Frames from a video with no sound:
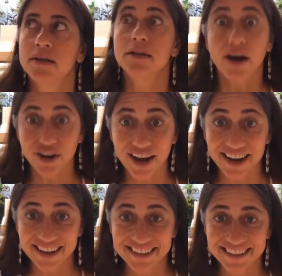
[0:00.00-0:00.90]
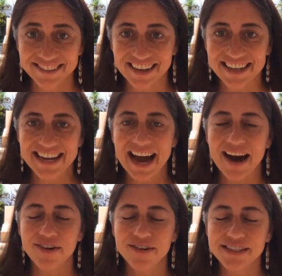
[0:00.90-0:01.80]
Not our head, right?
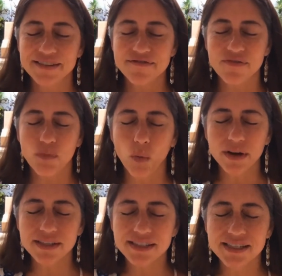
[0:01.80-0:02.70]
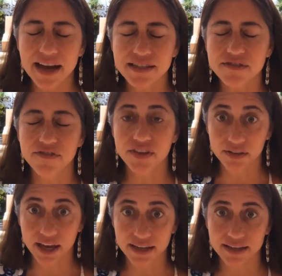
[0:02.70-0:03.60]
What does yes feel
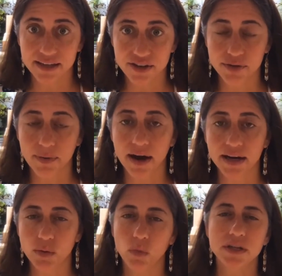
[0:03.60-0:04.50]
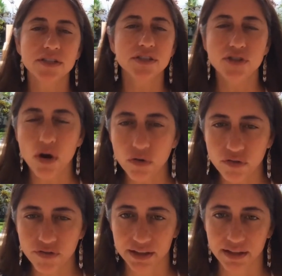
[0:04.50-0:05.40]
like in your body? What does no
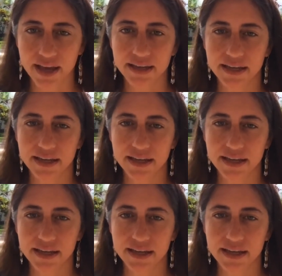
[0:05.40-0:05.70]
feel like?